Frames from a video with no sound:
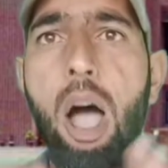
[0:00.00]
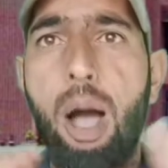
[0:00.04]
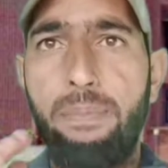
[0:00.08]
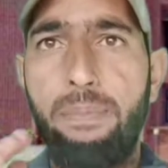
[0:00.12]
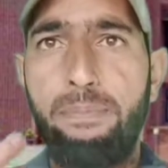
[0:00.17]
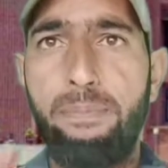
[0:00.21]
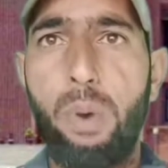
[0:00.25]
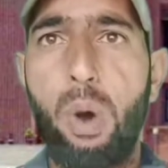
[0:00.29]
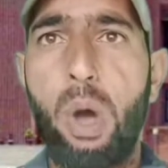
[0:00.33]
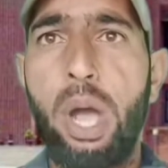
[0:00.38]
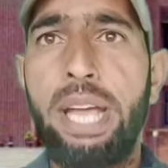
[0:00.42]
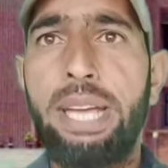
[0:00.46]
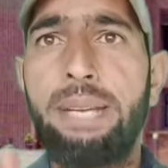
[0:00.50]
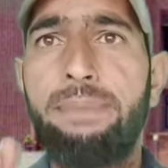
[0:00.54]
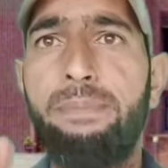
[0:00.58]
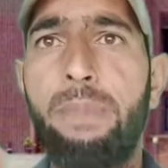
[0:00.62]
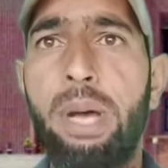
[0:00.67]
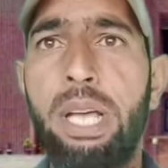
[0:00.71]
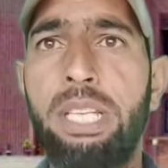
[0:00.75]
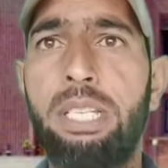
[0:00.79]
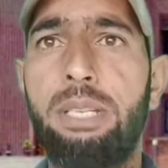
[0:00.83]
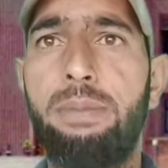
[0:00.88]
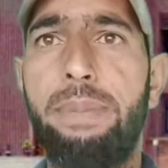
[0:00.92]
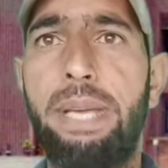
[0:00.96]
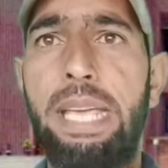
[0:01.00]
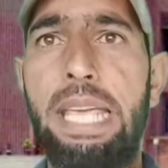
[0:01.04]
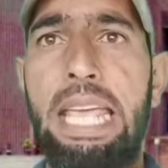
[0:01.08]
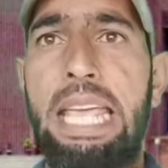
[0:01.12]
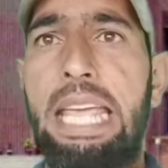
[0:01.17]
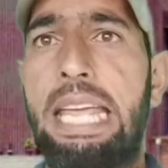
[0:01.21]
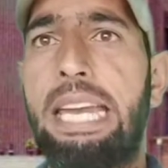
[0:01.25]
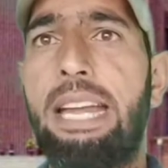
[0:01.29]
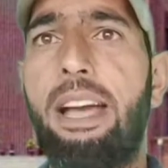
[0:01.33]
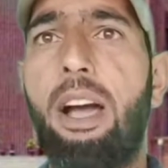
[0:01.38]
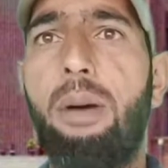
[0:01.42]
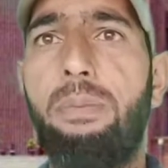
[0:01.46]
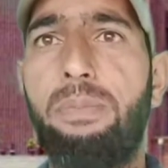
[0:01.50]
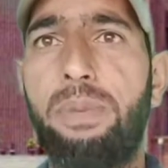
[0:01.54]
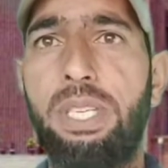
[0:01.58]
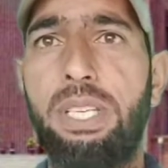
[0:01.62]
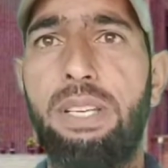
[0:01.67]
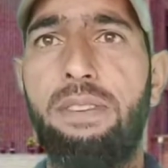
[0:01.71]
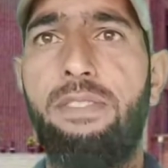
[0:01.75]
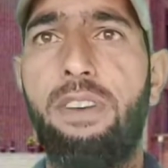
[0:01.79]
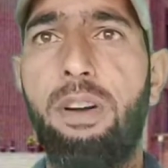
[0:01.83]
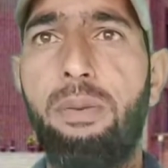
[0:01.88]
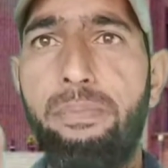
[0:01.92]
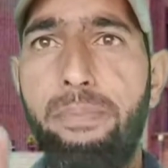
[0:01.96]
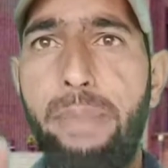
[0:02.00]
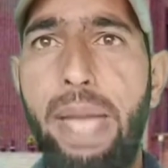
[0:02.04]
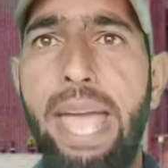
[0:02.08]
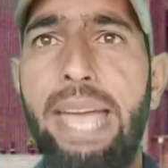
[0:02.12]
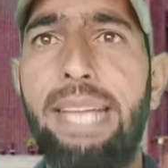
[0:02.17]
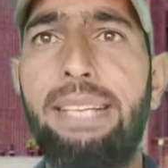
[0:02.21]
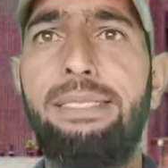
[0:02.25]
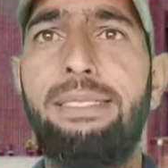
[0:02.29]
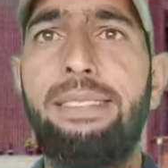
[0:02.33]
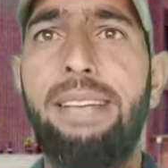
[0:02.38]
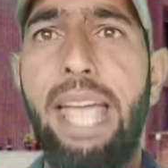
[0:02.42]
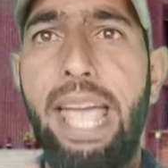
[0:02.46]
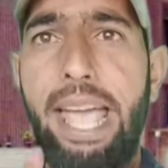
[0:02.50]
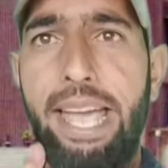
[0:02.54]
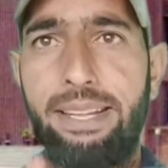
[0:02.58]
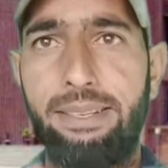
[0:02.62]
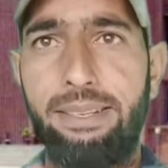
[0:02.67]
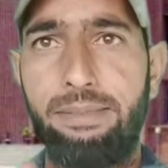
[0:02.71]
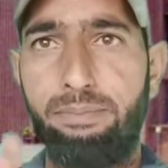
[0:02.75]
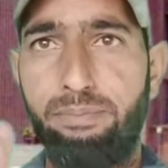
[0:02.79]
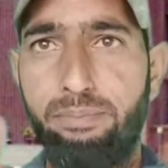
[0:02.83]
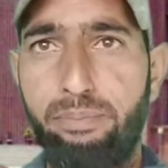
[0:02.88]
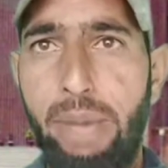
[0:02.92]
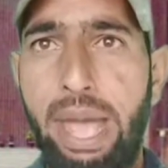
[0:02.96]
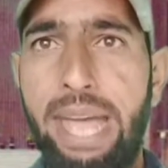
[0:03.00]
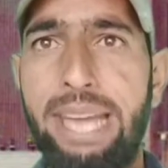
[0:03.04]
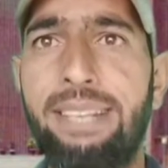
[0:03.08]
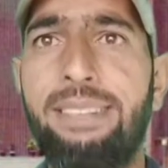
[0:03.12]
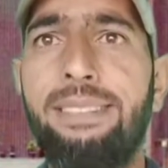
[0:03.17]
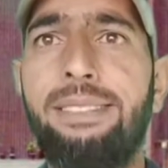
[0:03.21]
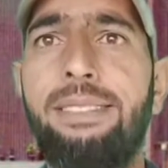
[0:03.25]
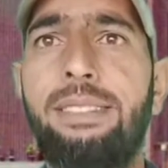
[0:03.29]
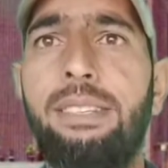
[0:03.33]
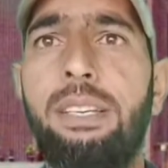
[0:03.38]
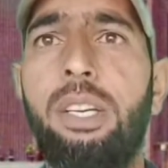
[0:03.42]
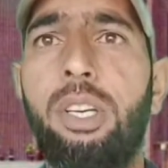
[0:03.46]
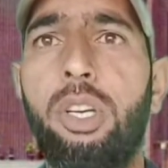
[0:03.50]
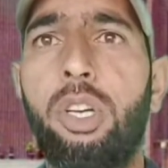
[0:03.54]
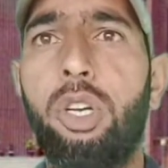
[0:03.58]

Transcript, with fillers: A poet must begin observe of man and manners.